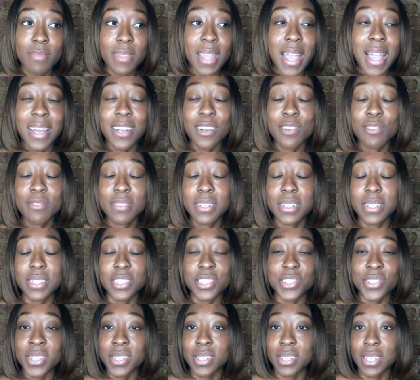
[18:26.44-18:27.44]
I don't really
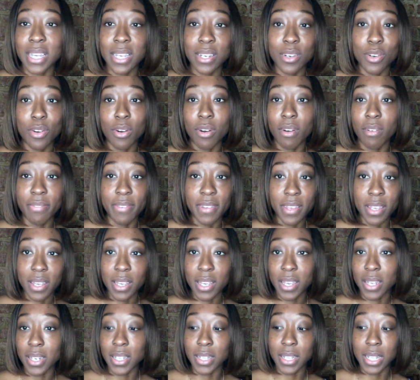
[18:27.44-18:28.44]
drink like coffee or
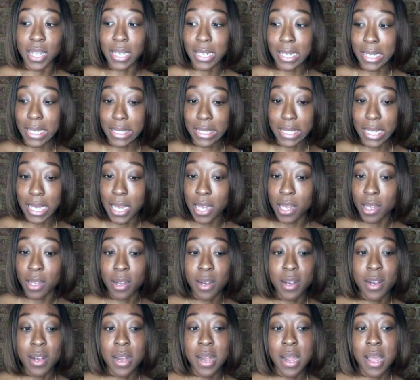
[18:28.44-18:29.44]
anything like that.
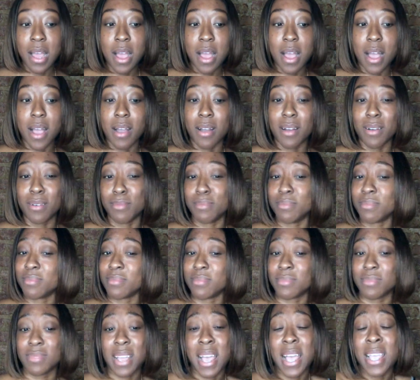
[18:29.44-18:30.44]

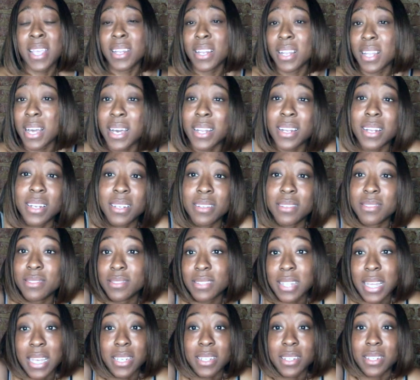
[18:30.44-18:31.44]
I eat a lot of
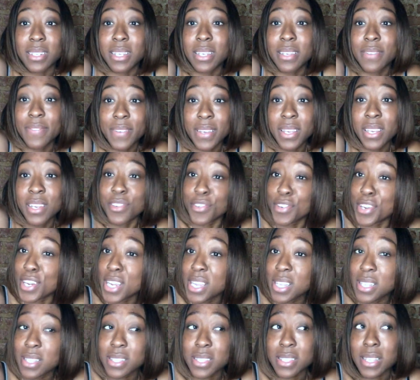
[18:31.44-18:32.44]
like leafy
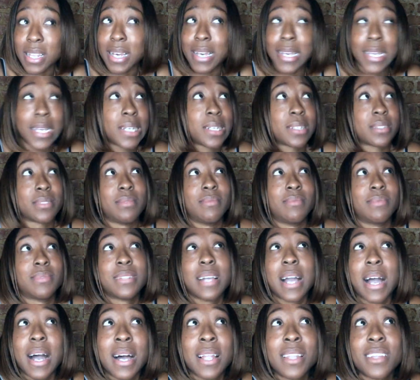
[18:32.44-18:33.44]
greens, like
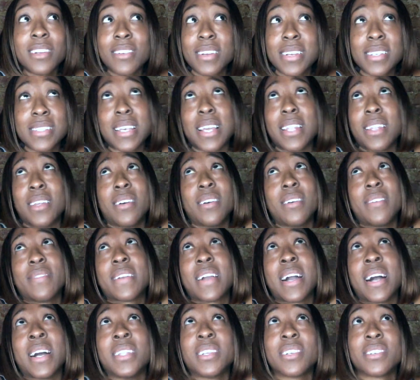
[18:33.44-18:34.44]
collard greens. I love
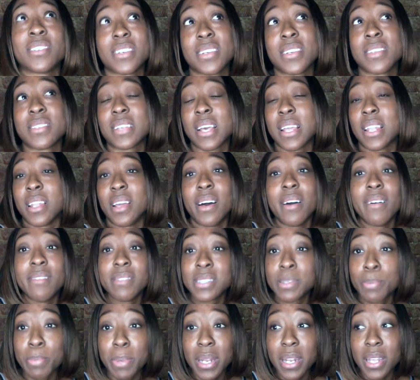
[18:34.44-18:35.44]
collard greens. I love
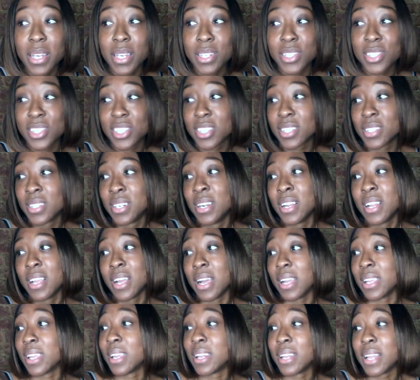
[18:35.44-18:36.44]
spinach.
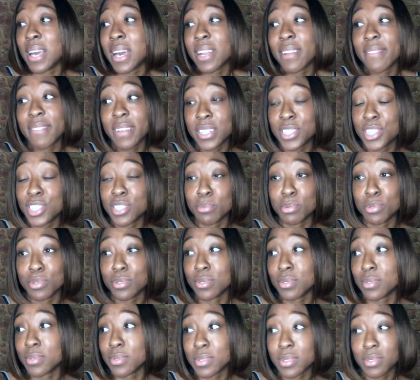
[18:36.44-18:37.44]
I eat a lot of
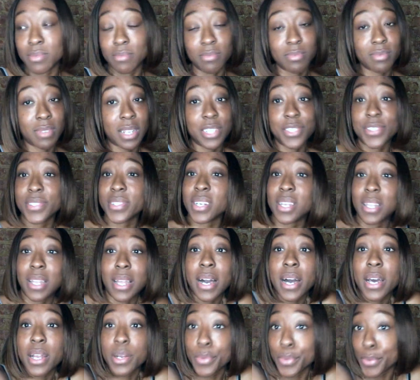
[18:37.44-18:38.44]
vegetables. I drink a
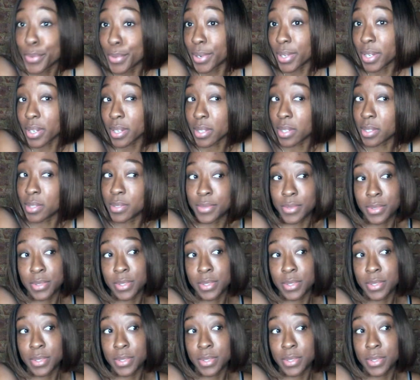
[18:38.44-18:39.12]
lot of water.